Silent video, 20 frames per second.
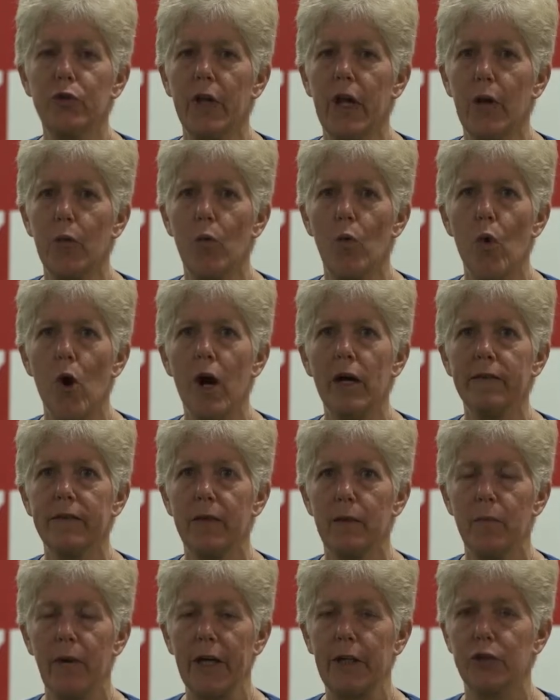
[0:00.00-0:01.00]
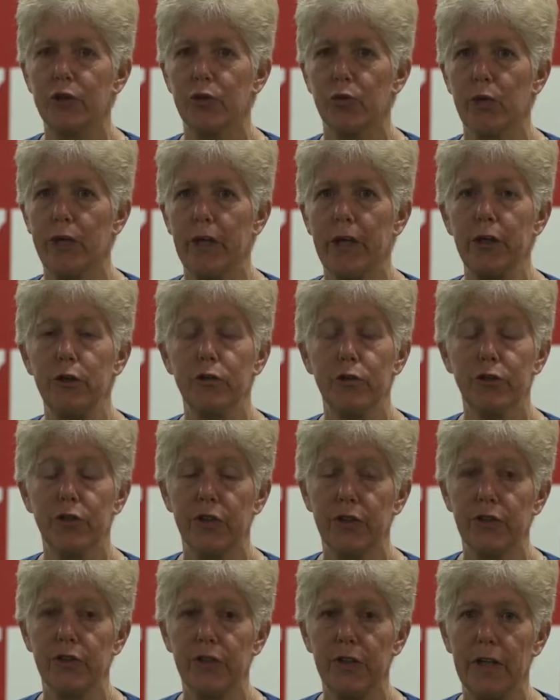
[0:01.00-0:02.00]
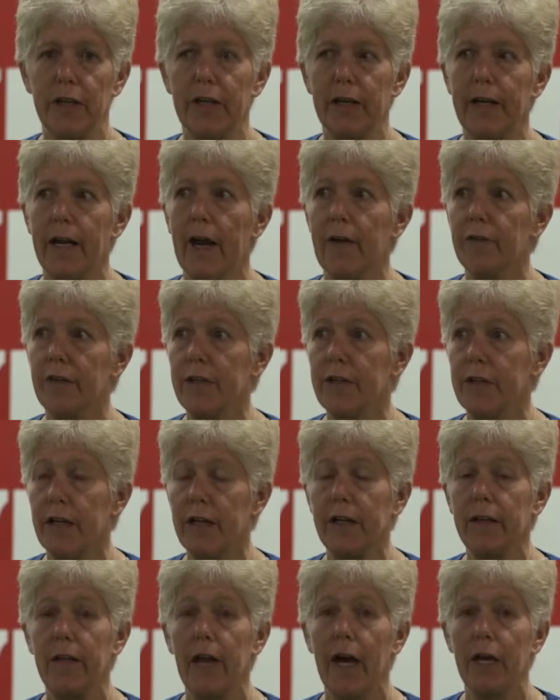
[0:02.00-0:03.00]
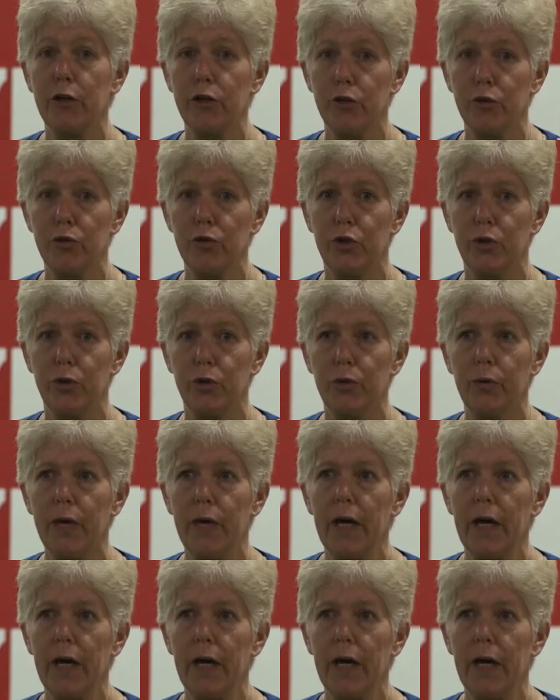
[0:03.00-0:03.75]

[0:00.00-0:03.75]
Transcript: they want to make sure that you succeed in everything that you do.